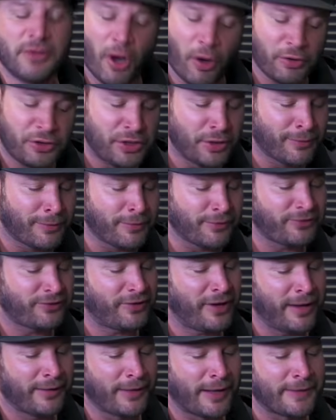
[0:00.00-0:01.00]
No, you don't
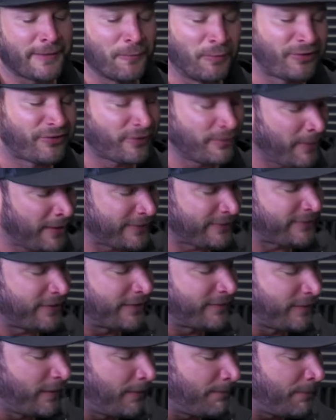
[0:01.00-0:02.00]
understand. Like when somebody
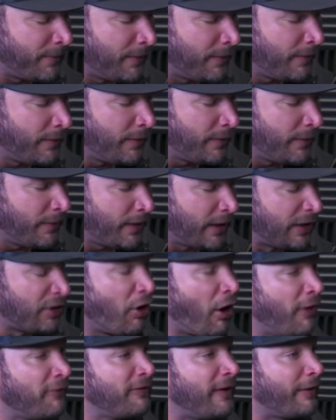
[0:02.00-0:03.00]
sets up a
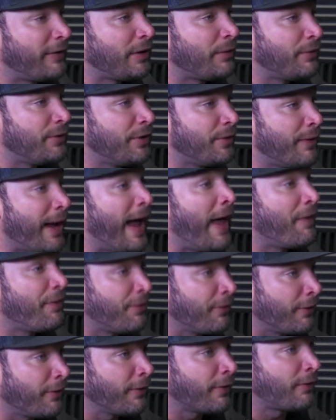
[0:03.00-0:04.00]
golf outing with you at
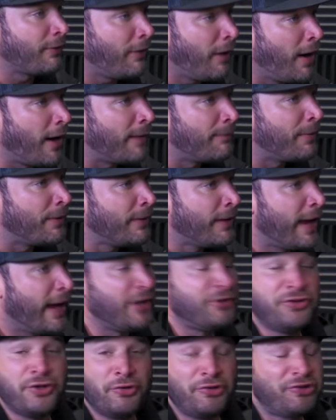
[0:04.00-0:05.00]
their club
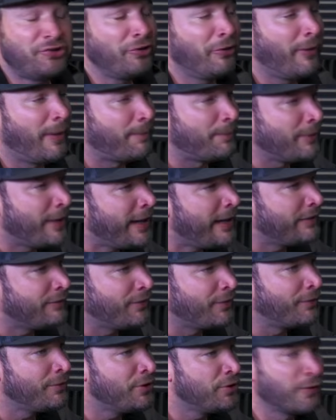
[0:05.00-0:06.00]
and you show up late,
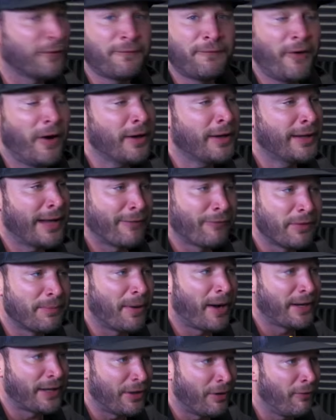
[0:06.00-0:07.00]
dude, you're fucking
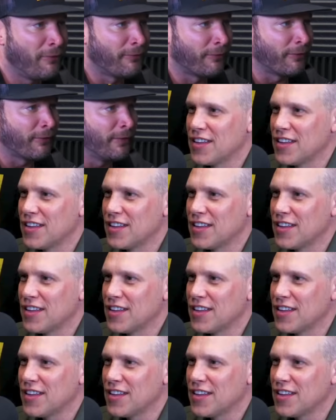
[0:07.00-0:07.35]
everybody over.